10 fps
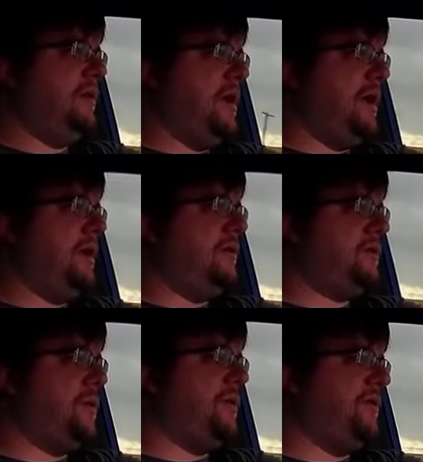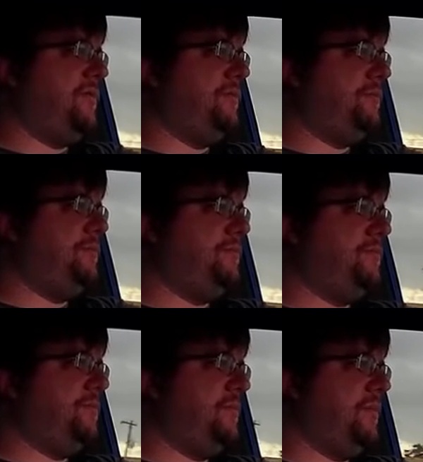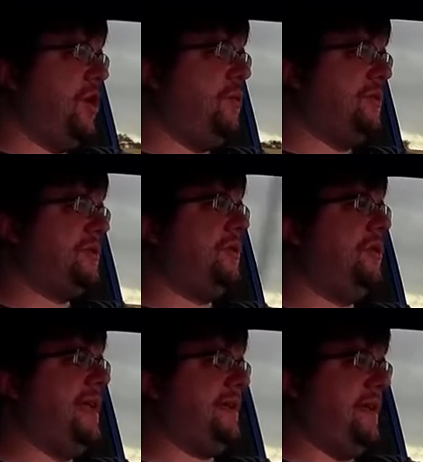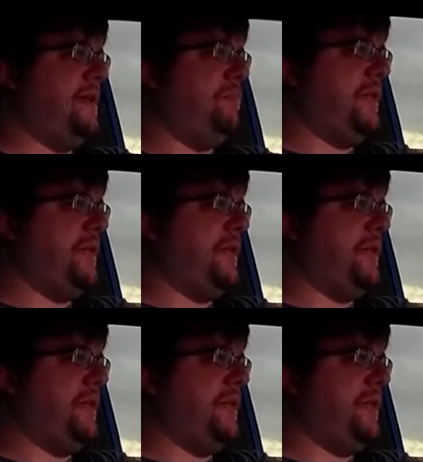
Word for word: Uh, sort of almost click into